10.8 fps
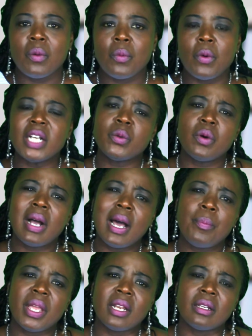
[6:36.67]
What will
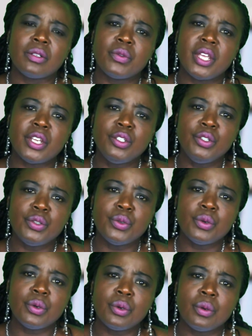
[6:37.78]
happen to the
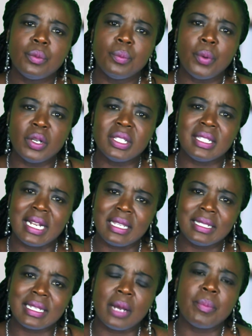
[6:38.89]
new bonds that
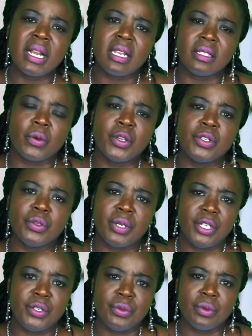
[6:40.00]
this company is going to
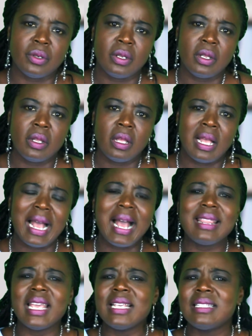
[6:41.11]
issue? Are
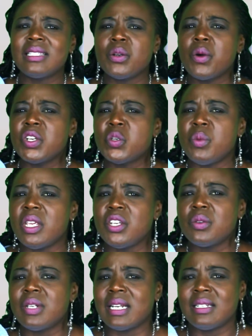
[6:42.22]
they still going to be
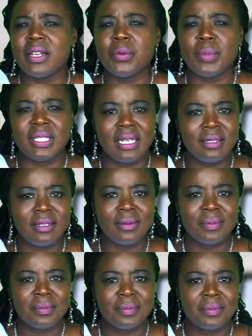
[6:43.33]
issued at 10%?
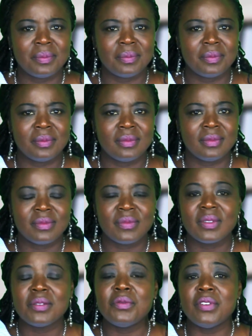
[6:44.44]

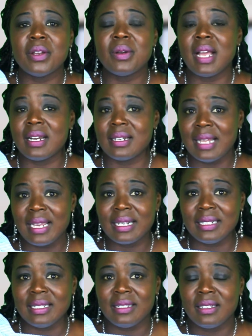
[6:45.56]
Very
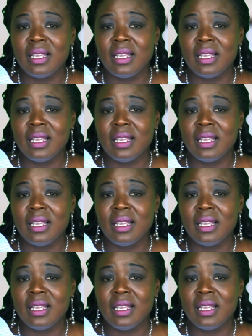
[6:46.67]
unlikely.